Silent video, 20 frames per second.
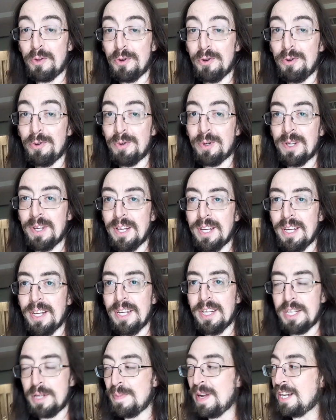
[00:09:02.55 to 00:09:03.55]
through
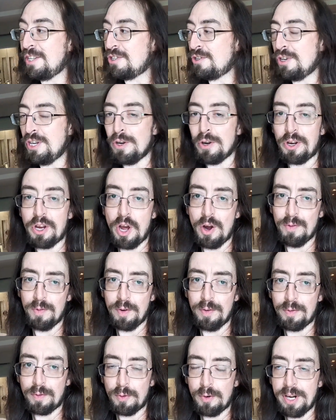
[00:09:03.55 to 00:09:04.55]
to make sure you're
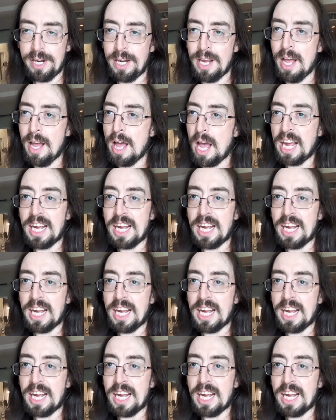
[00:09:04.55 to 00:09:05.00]
COVID free.